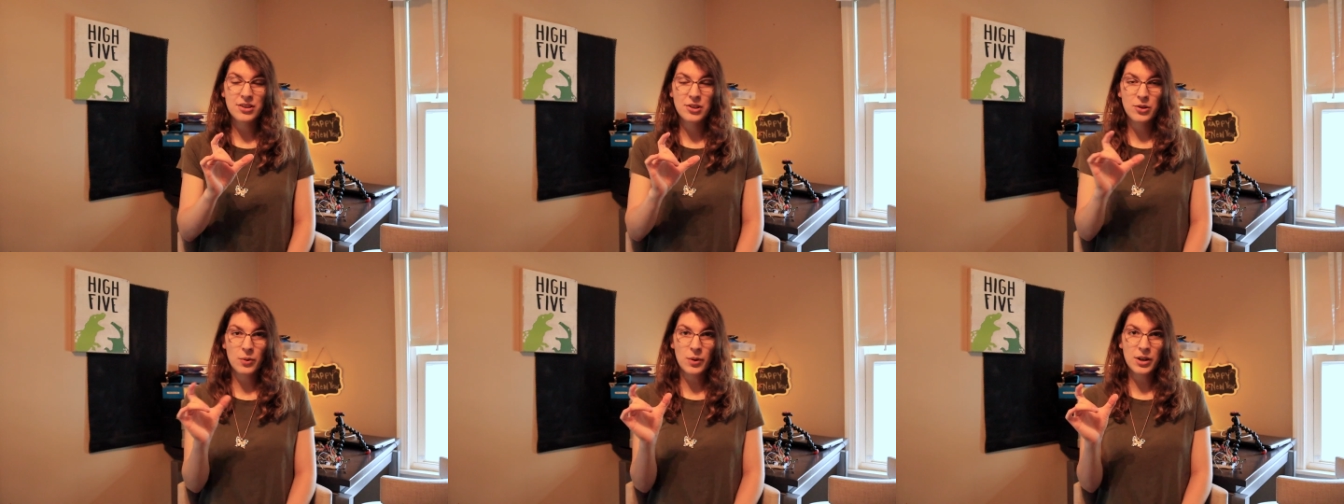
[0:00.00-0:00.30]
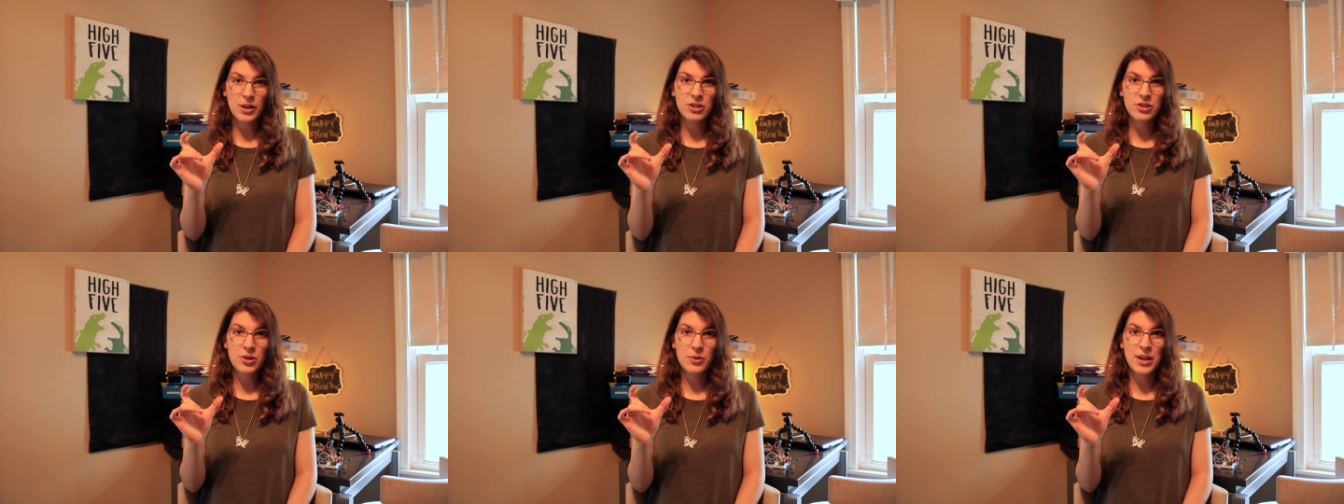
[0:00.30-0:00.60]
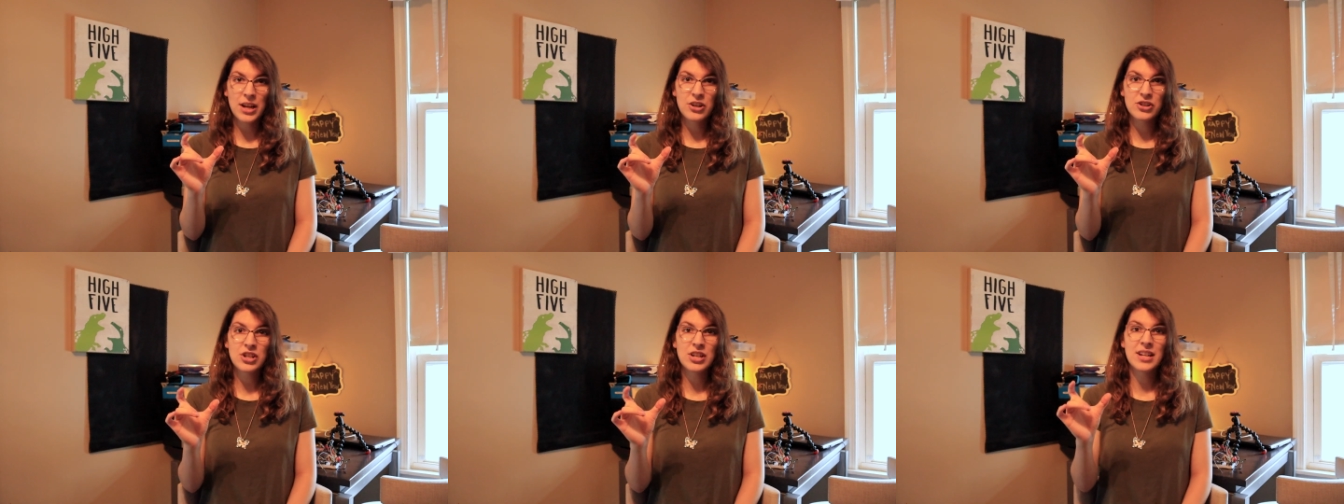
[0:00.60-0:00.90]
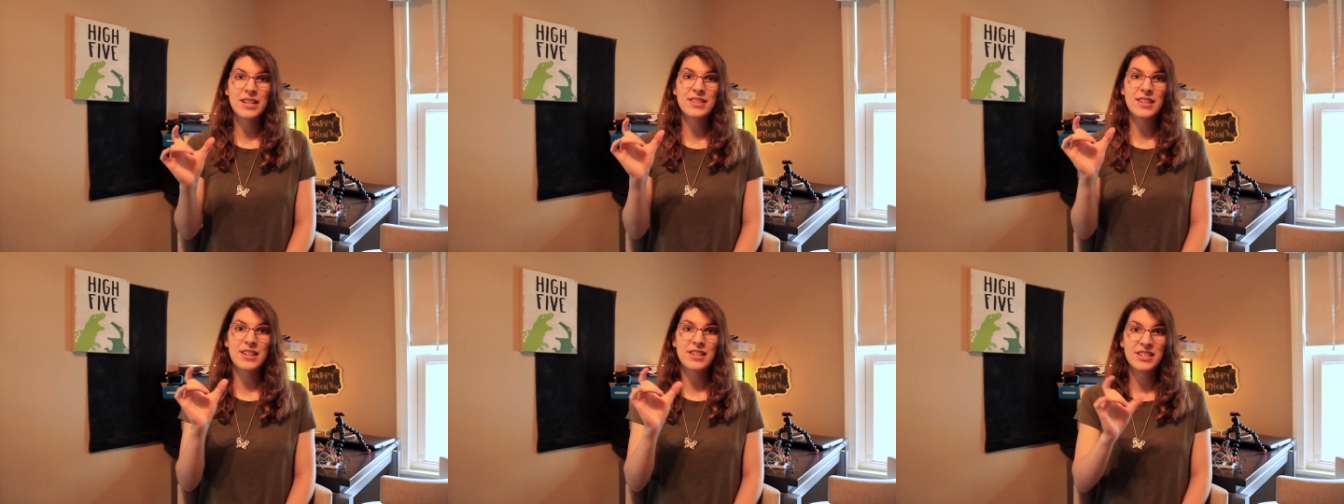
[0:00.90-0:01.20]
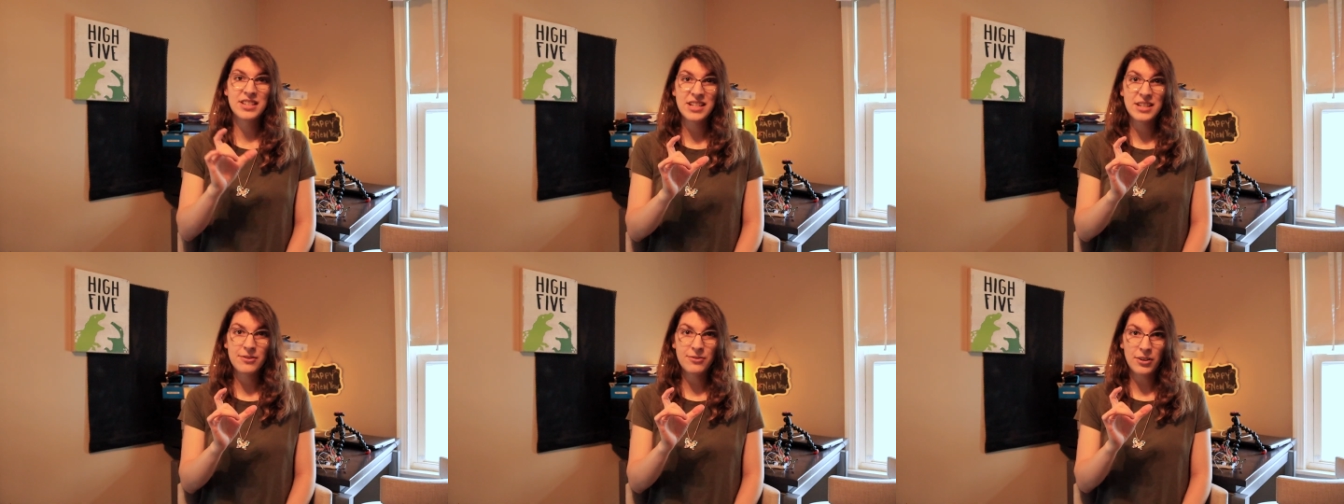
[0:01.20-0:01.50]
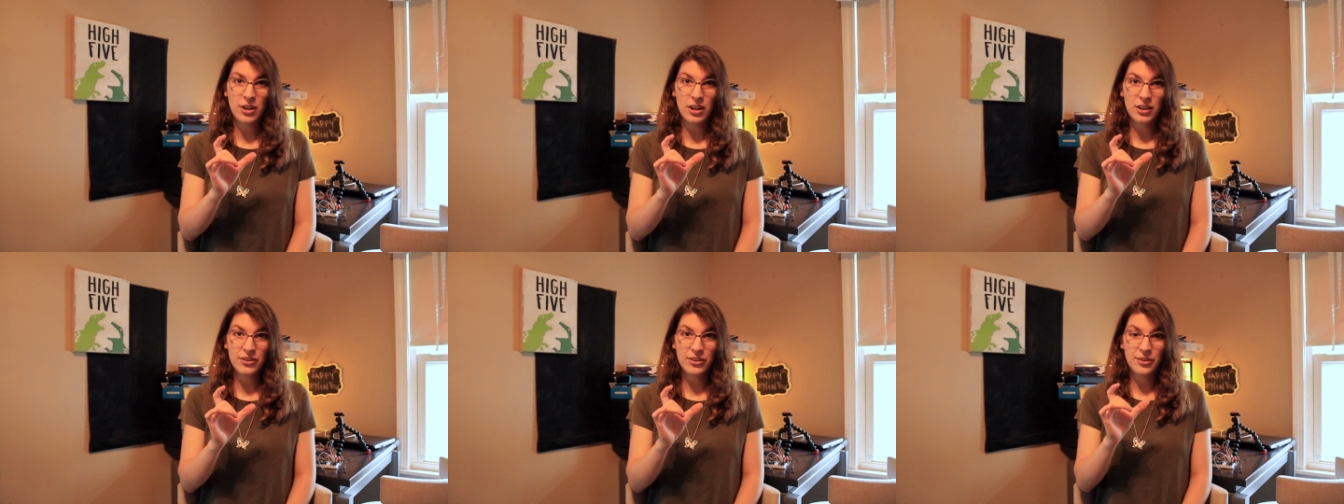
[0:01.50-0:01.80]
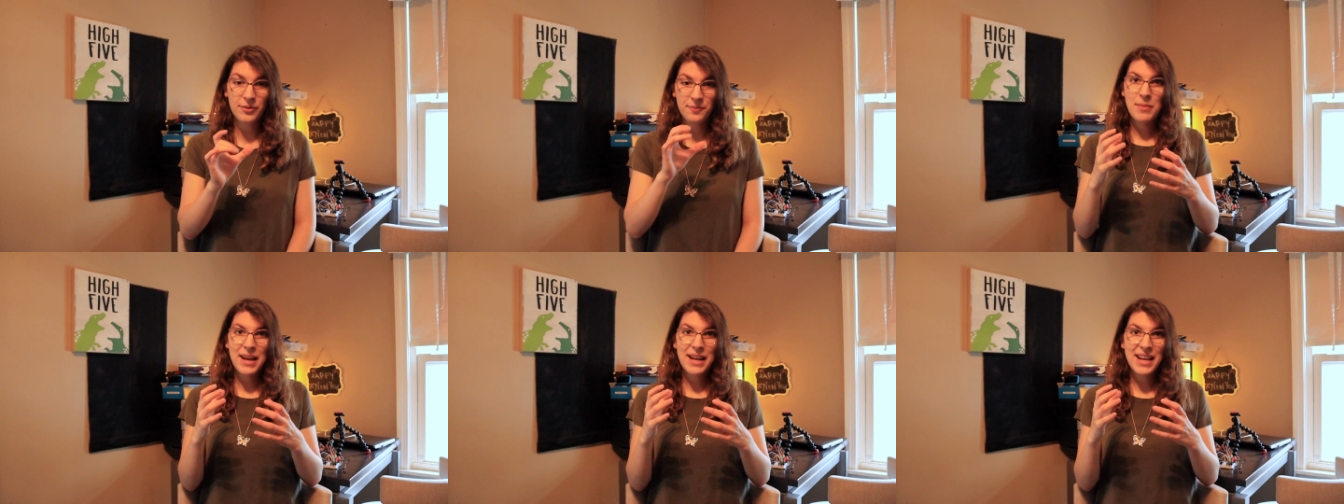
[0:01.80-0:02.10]
The organ donation is a default.
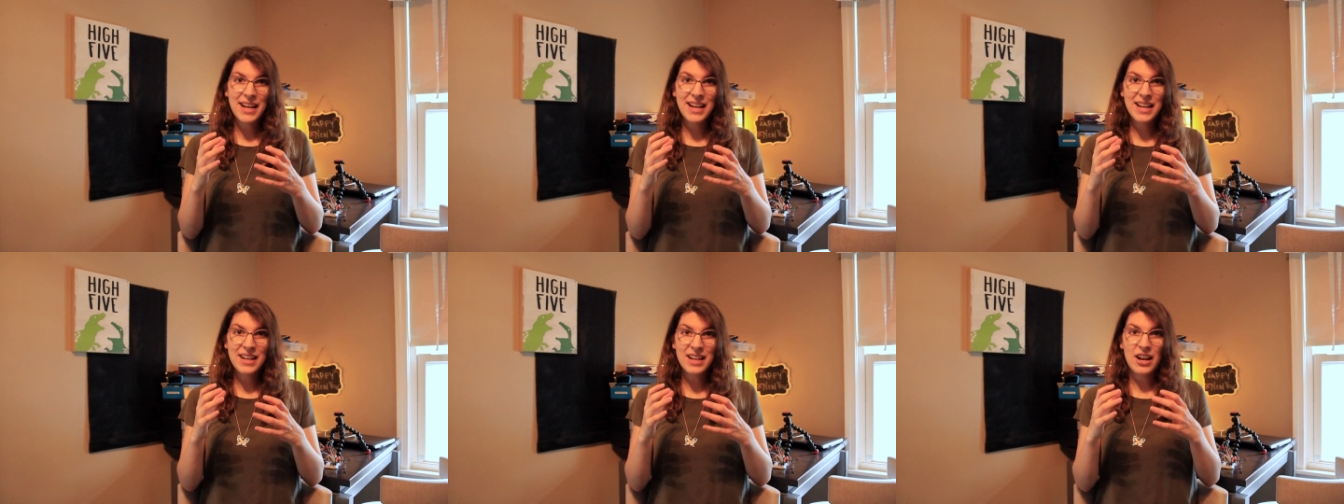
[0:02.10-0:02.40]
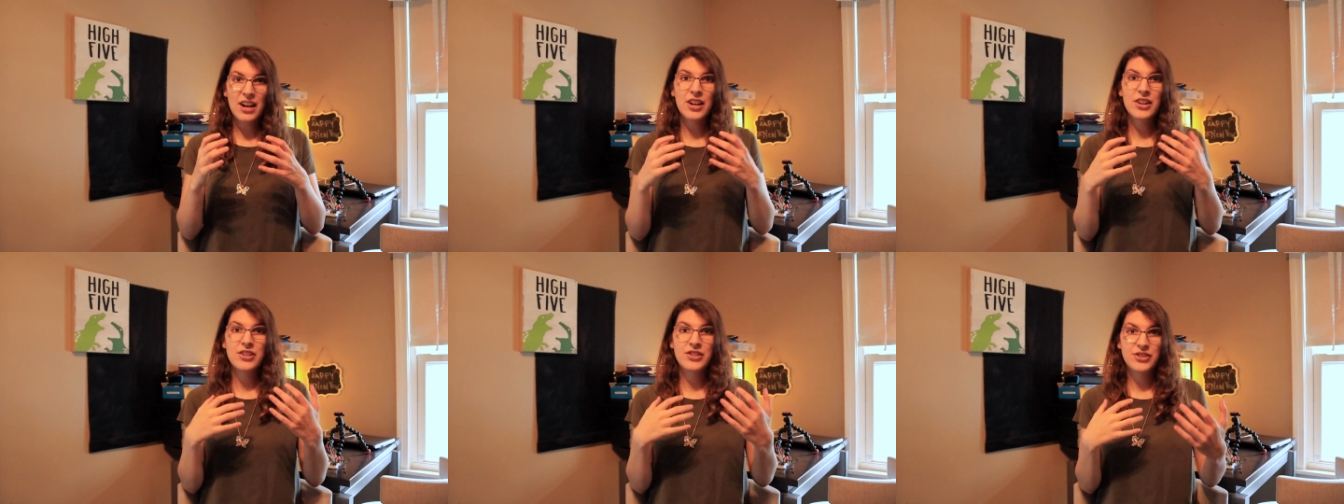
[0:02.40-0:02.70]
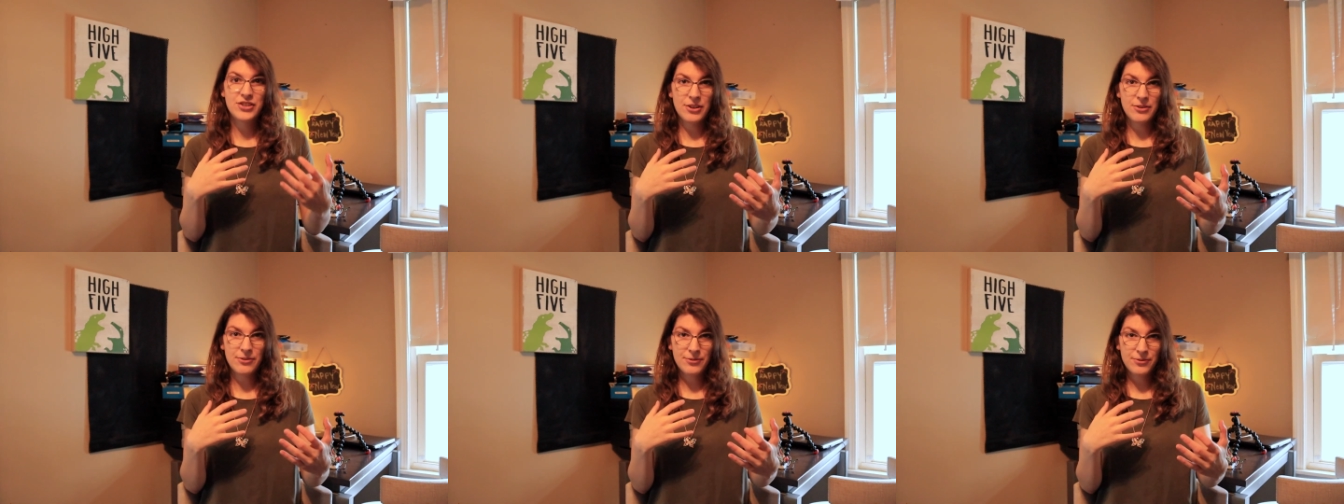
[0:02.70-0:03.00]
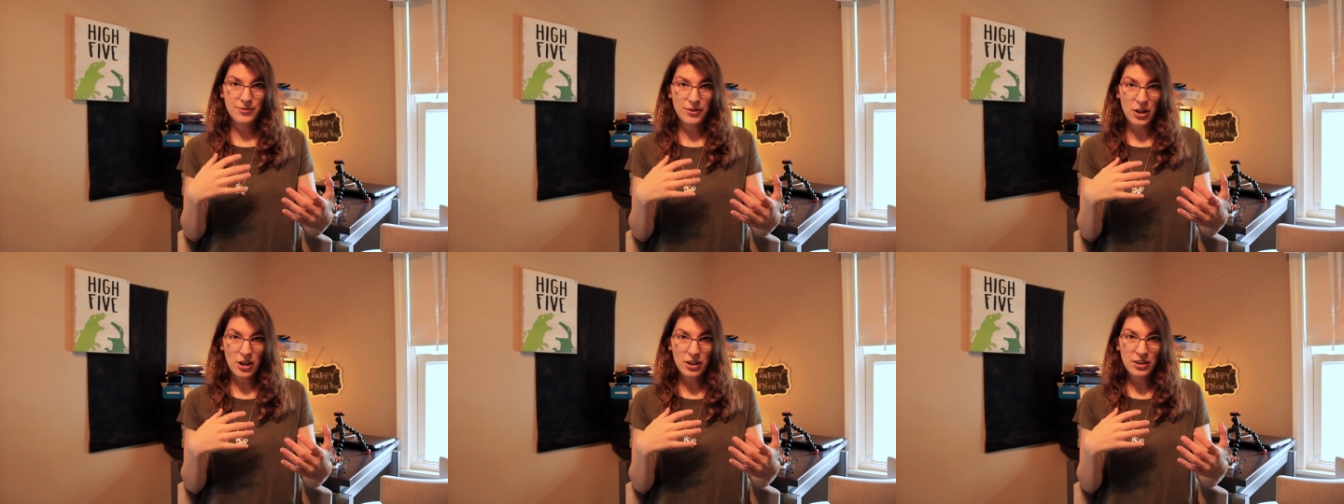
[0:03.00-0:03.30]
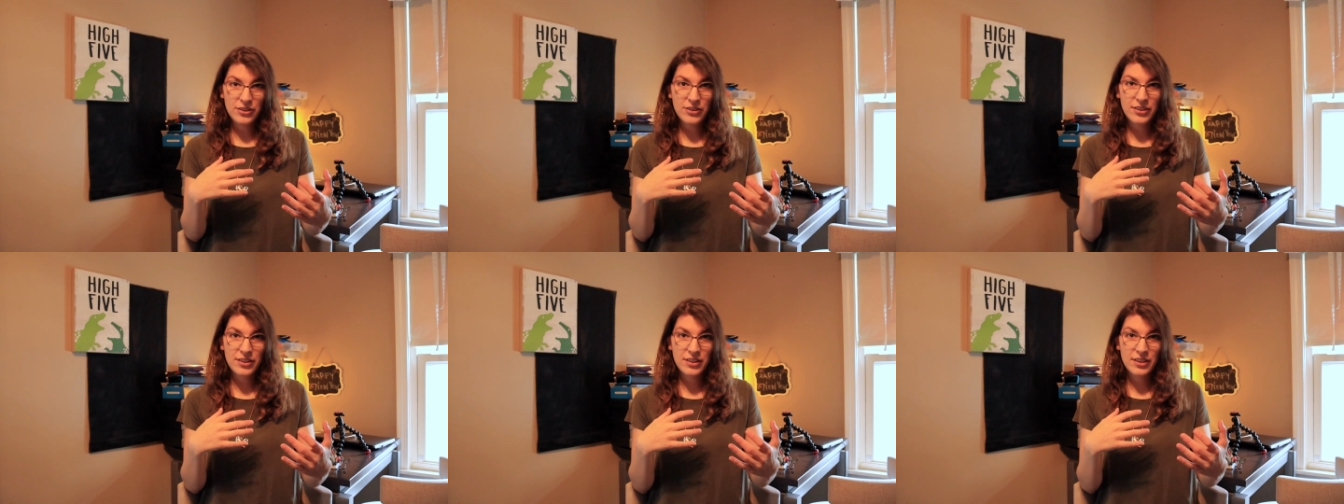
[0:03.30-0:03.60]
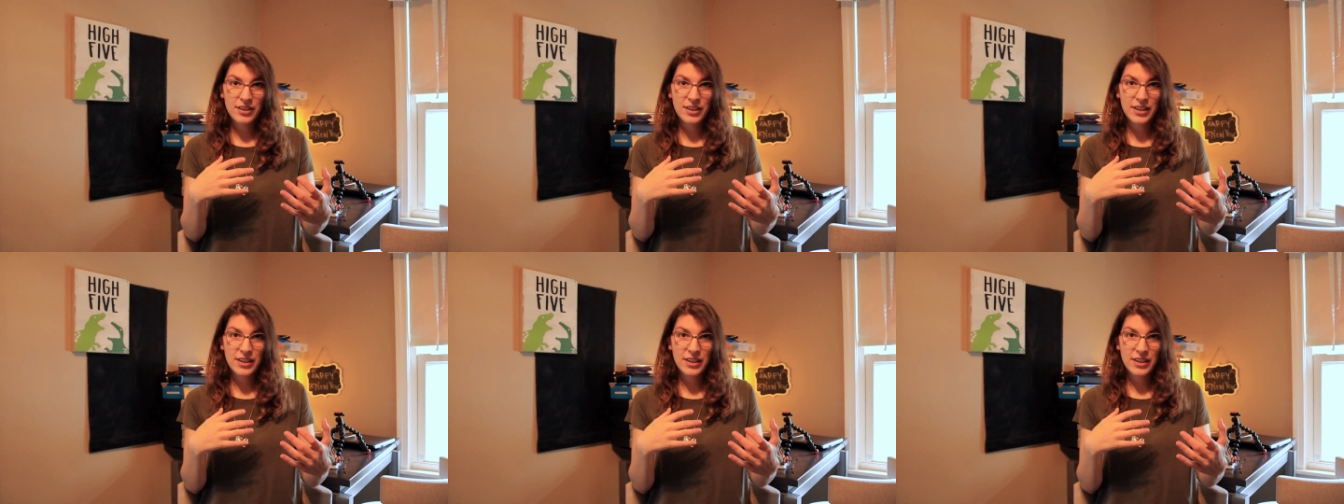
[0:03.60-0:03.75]
Making it a default